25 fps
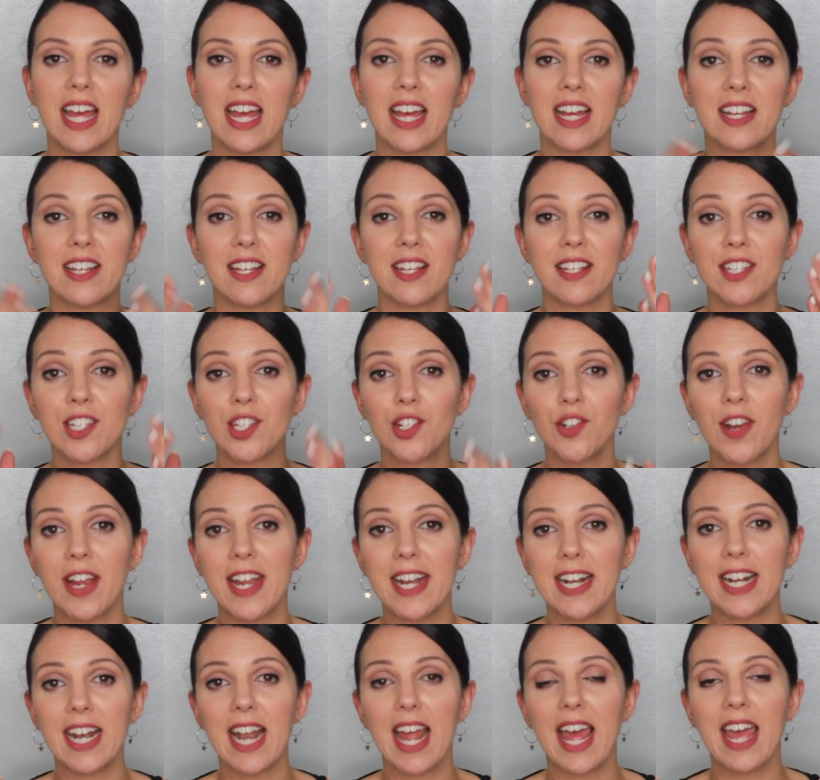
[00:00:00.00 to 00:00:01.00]
a
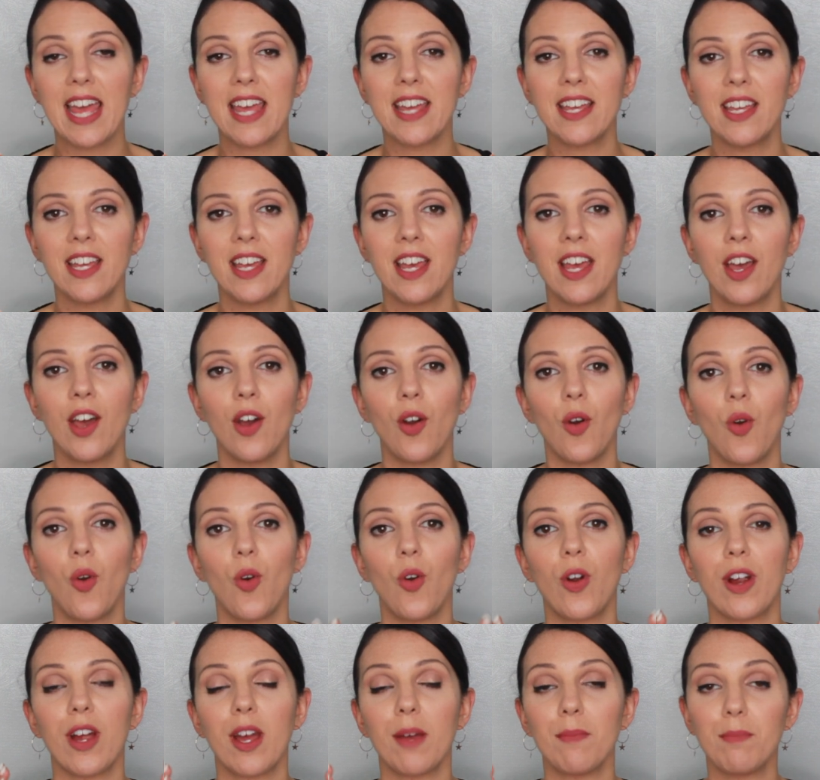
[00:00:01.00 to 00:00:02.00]
straight leg
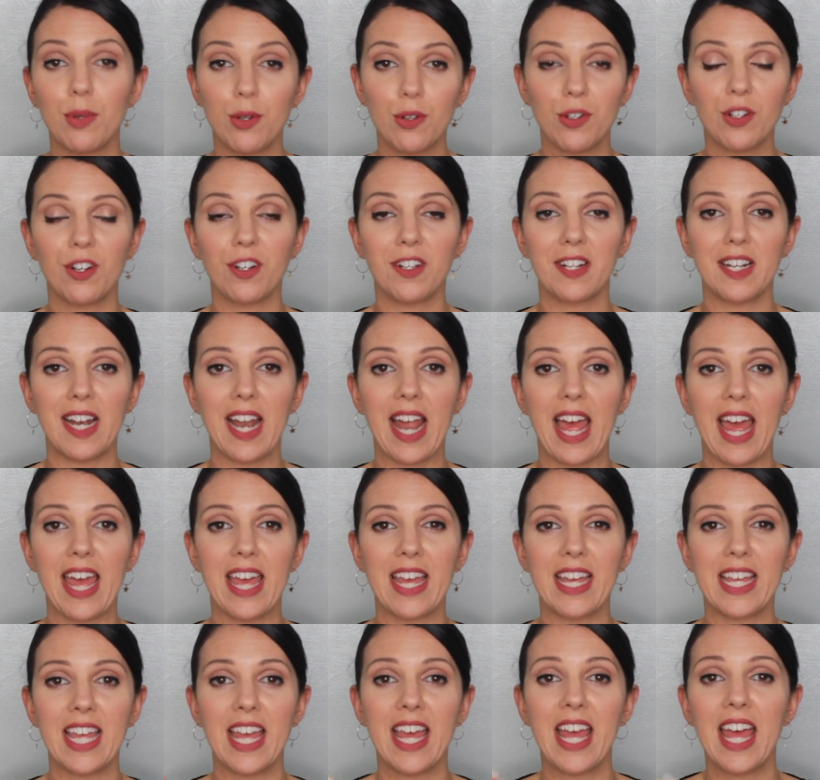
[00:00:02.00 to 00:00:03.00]
or a bootcut
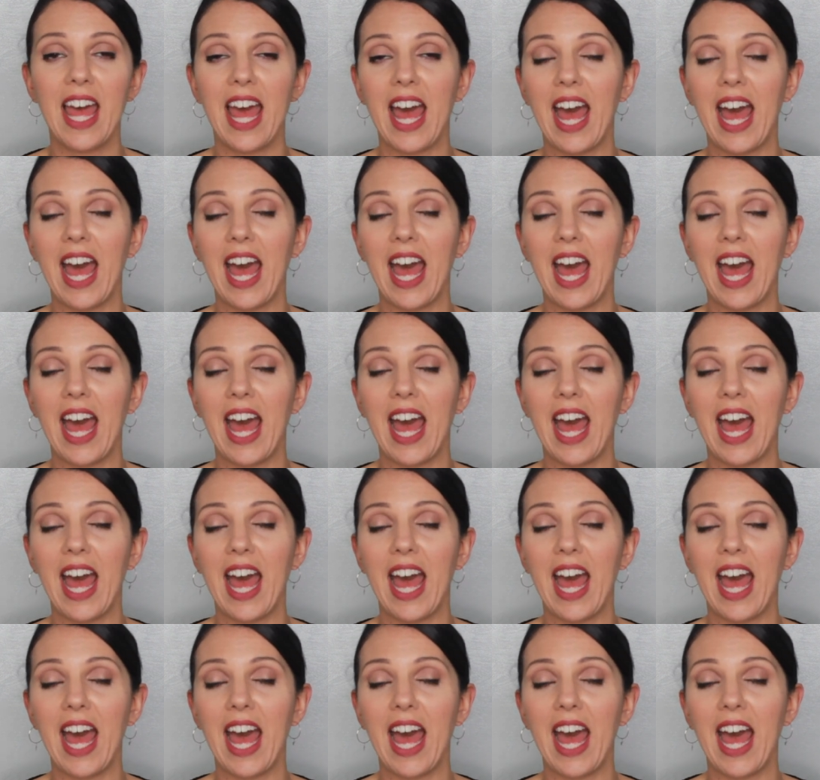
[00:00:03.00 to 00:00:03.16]
leg,